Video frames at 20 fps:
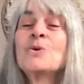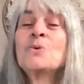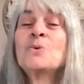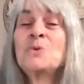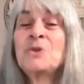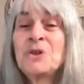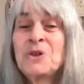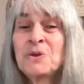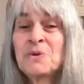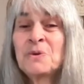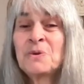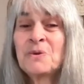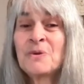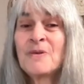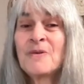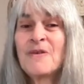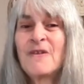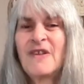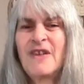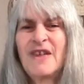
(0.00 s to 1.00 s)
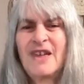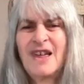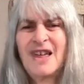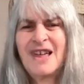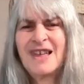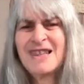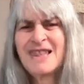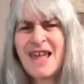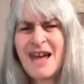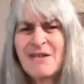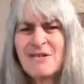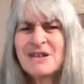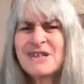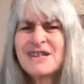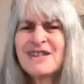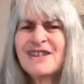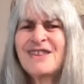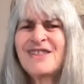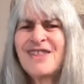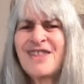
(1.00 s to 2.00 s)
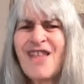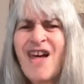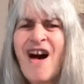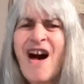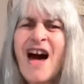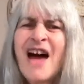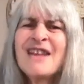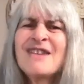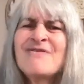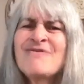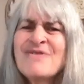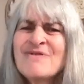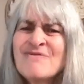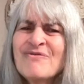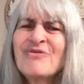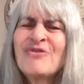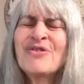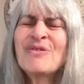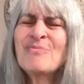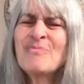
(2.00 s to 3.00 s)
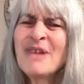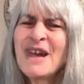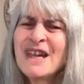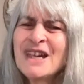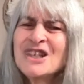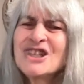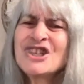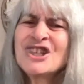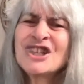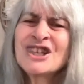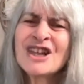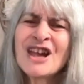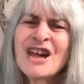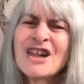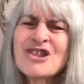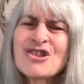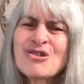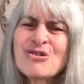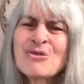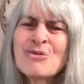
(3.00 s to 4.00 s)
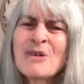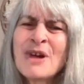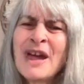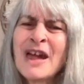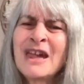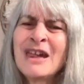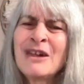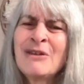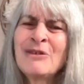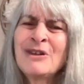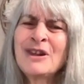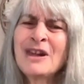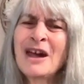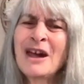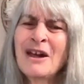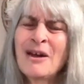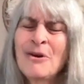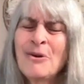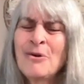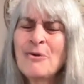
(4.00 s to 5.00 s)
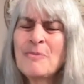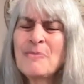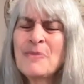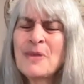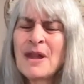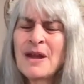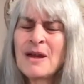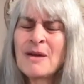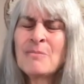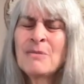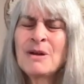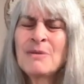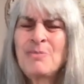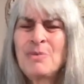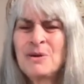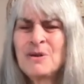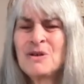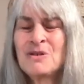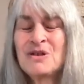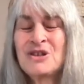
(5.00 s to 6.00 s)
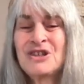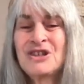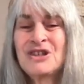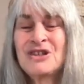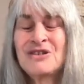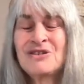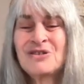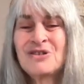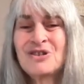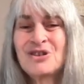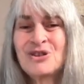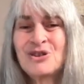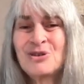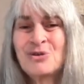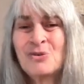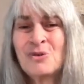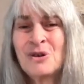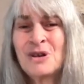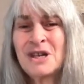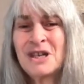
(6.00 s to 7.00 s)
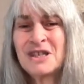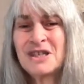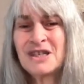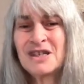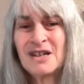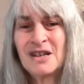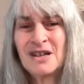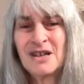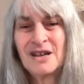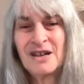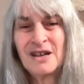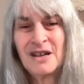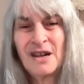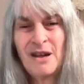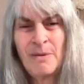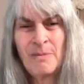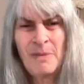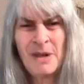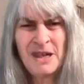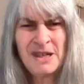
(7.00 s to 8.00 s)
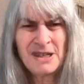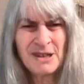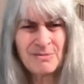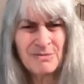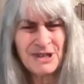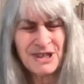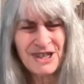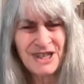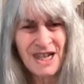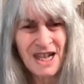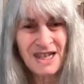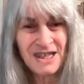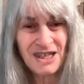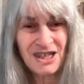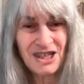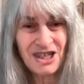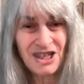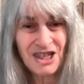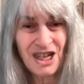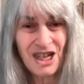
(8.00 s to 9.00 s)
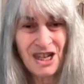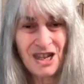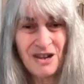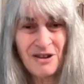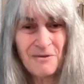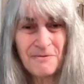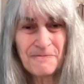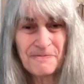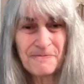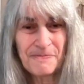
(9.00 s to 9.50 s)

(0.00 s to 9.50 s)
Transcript: Whew. That was a lot of information I threw at you, and I hope my personal stories made some sense to you.